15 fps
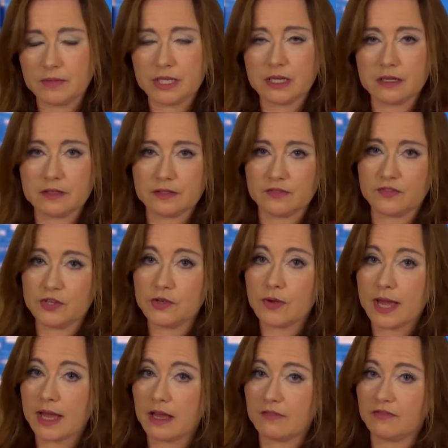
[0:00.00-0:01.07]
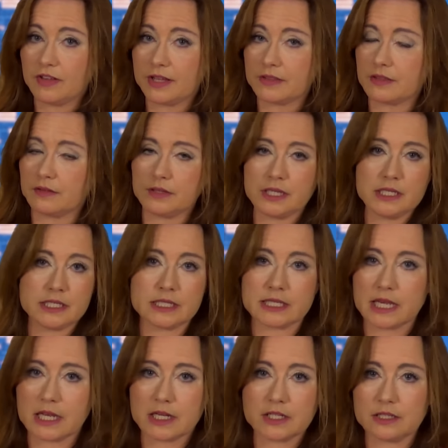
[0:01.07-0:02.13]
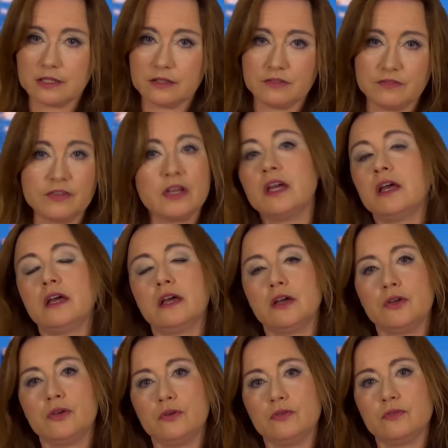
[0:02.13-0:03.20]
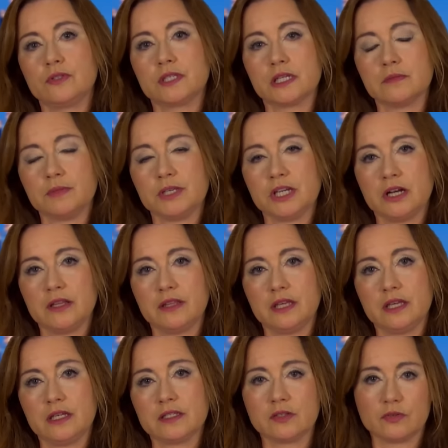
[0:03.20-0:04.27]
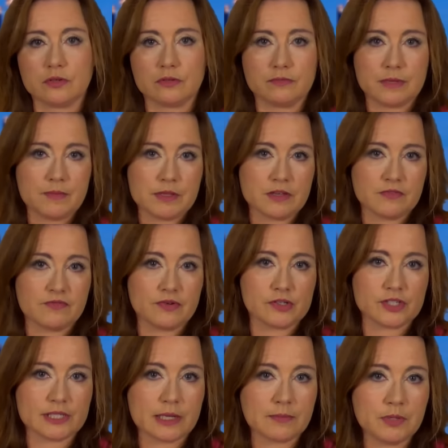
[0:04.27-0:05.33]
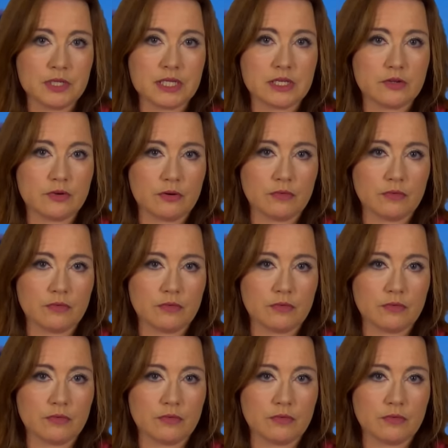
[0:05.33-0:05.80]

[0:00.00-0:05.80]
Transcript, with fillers: Because if you have like the lead detective who's going to be on this, or maybe the first deputy who